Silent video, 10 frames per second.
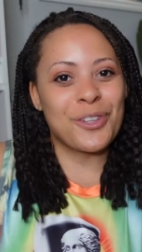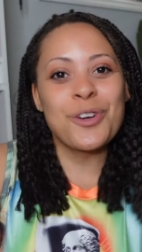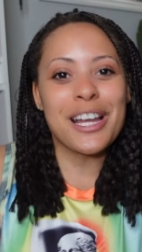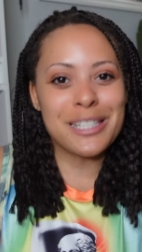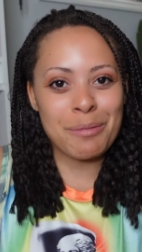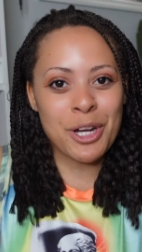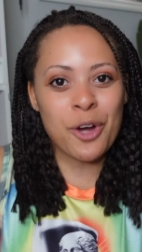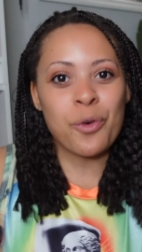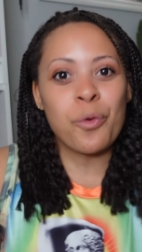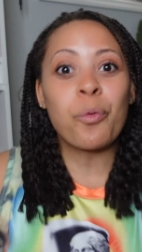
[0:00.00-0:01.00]
You guys let me
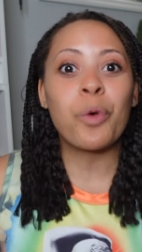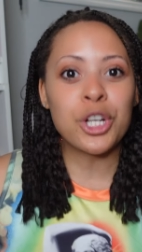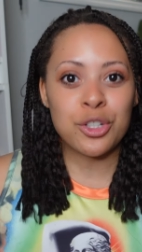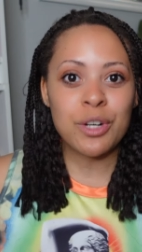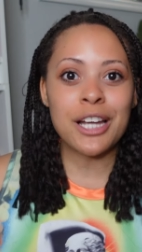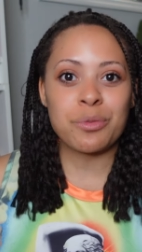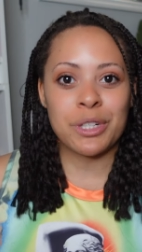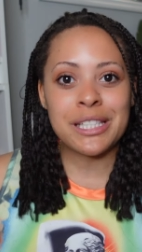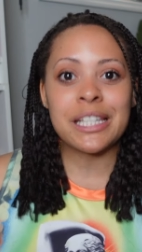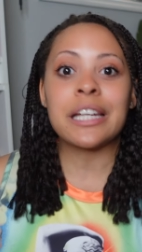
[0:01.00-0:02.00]
know what you guys want
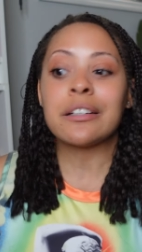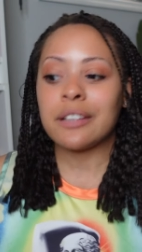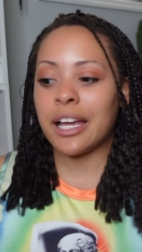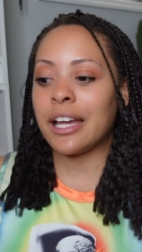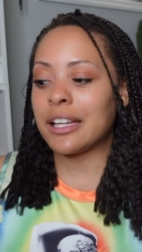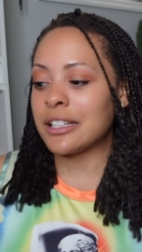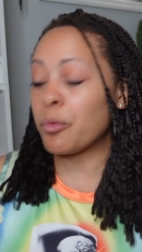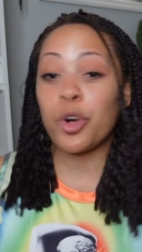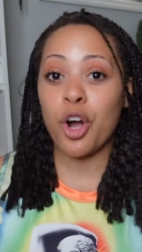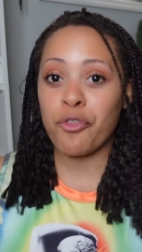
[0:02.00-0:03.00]
to see and
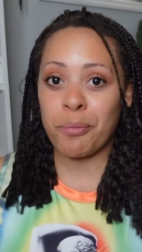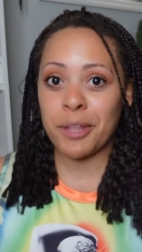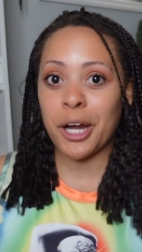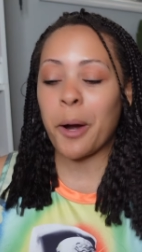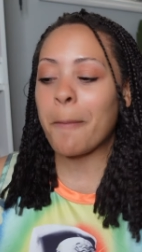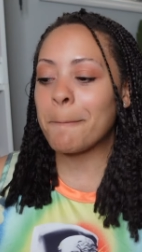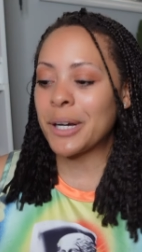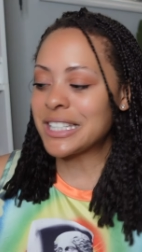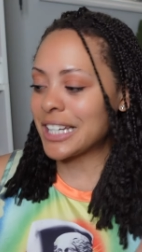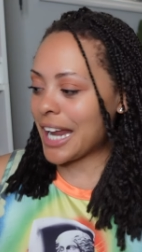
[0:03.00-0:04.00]
we'll go from there.
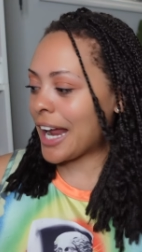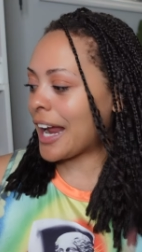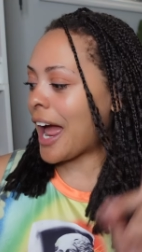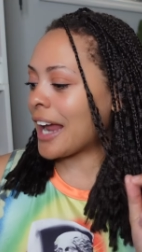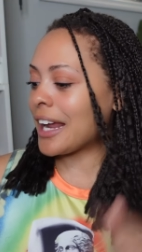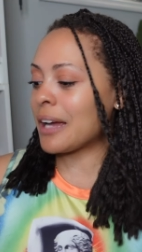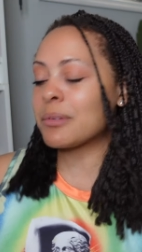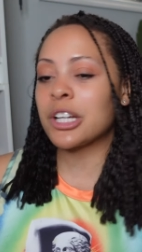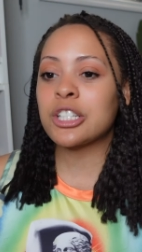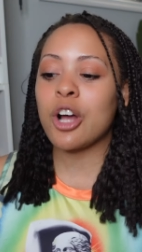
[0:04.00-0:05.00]
But today I
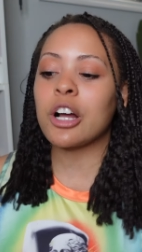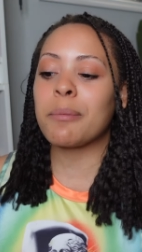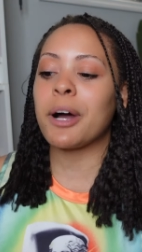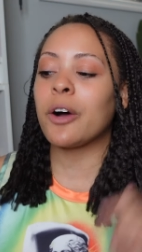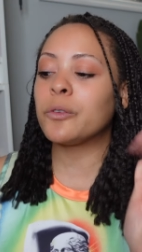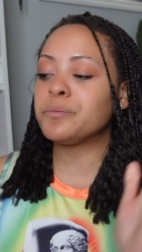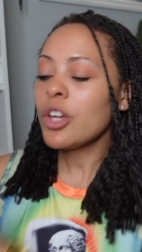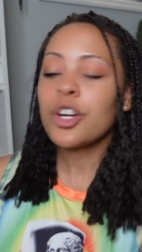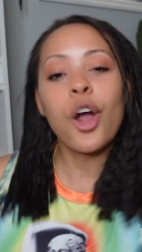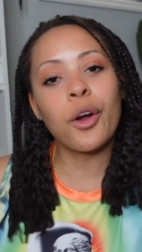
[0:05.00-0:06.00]
am going to talk about
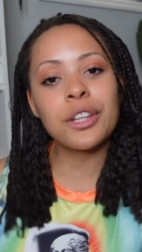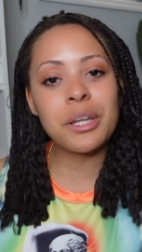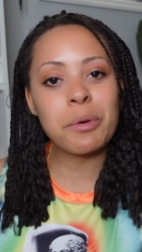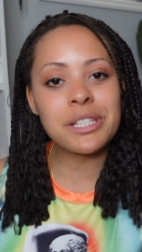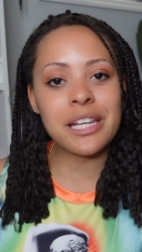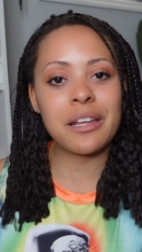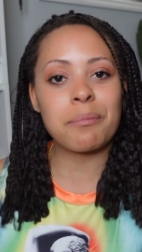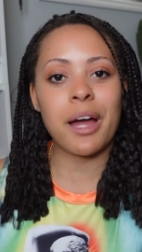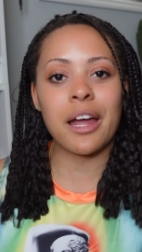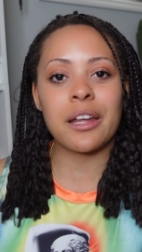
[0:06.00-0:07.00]
currently what's in
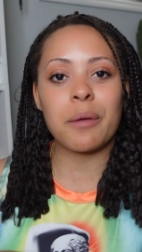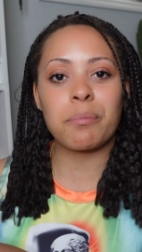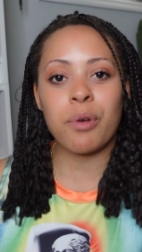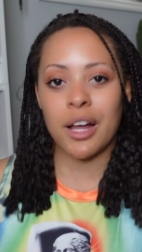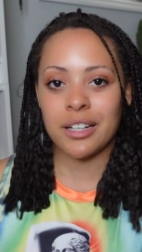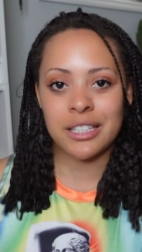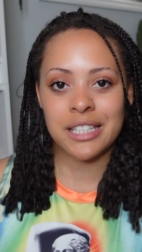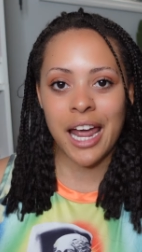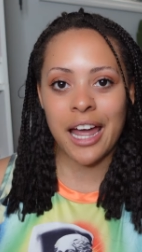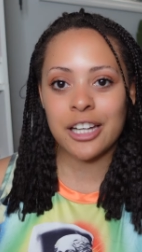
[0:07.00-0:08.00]
my product
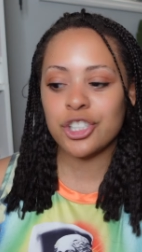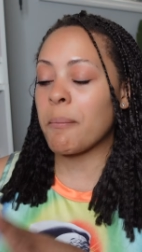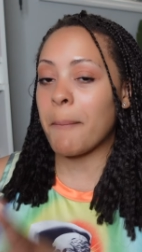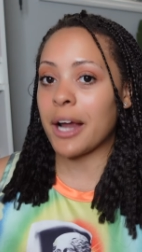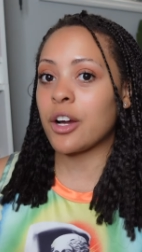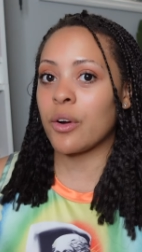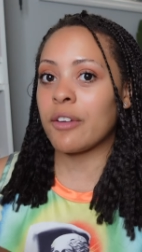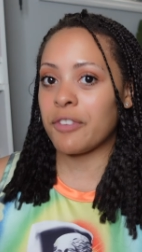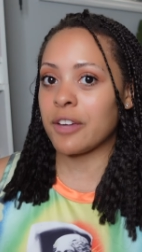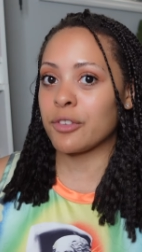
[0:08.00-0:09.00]
stash, my
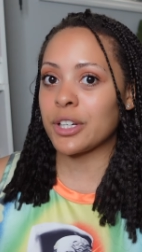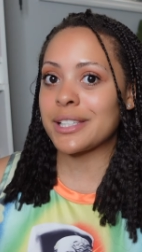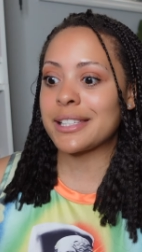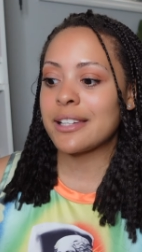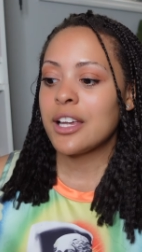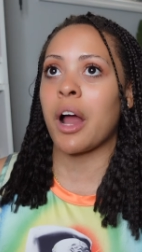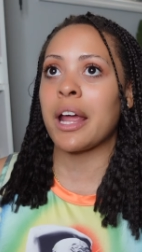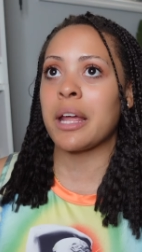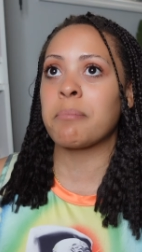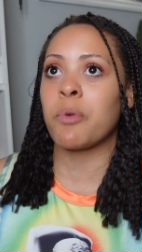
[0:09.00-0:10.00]
current favorites. I
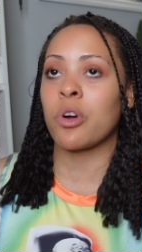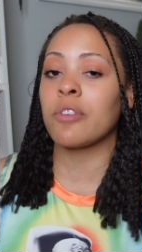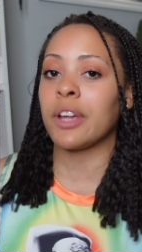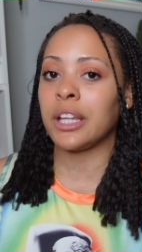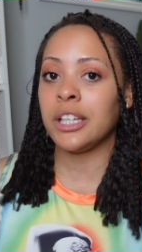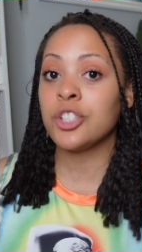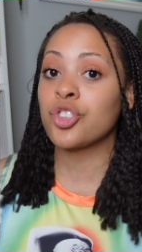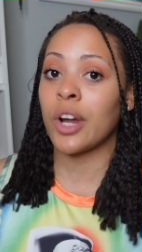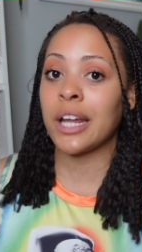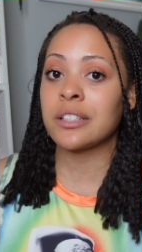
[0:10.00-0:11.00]
am more of a heat
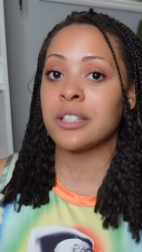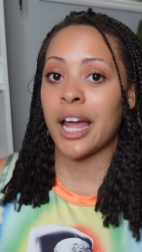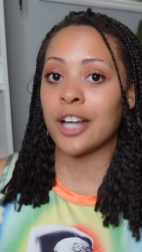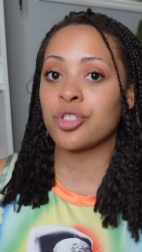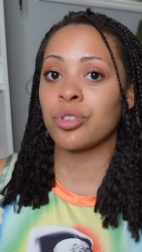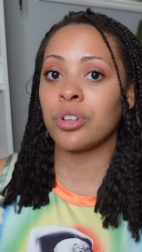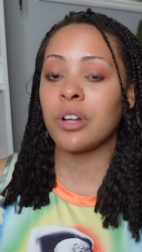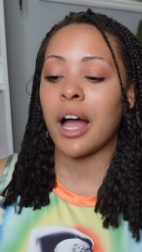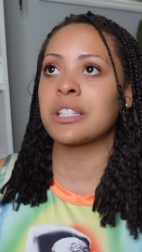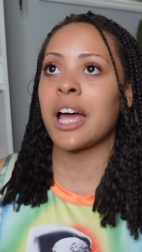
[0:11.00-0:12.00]
trained
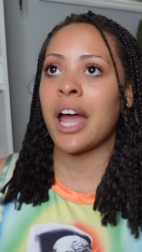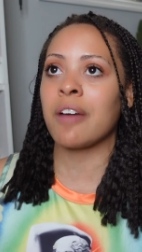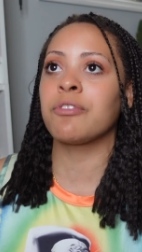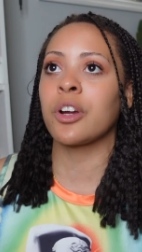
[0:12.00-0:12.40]
natural. I have